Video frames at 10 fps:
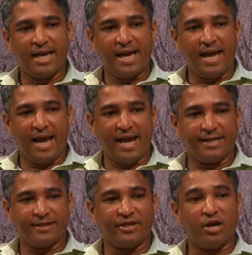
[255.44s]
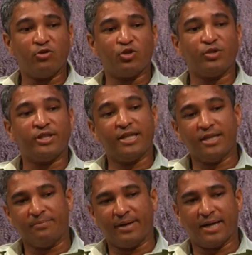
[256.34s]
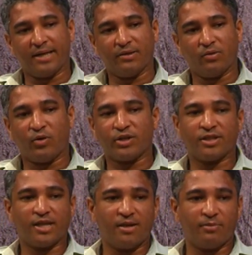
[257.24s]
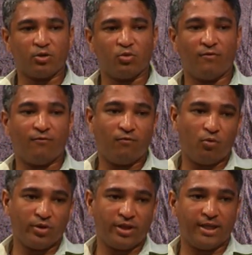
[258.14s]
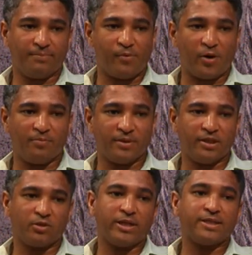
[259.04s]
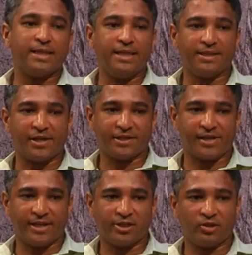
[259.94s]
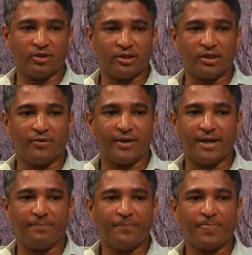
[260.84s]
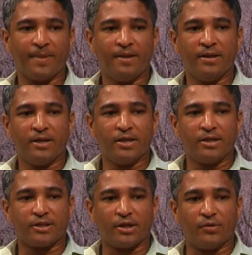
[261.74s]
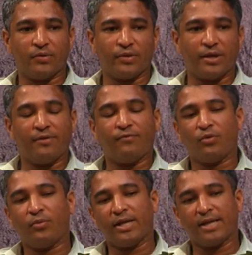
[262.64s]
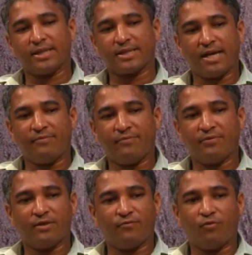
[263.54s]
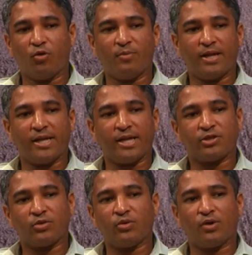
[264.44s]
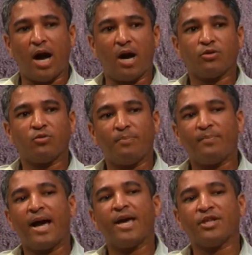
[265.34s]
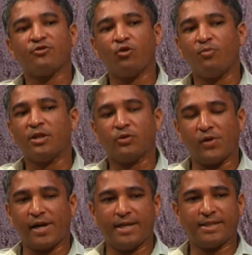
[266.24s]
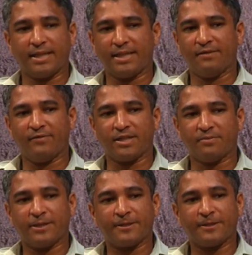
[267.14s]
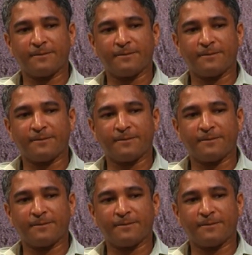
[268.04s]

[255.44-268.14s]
And those who did buy wasn't able to afford their properties once the interest rate started going up. So therefore, when I discovered the formula and I saw how to apply this formula to real estate investments,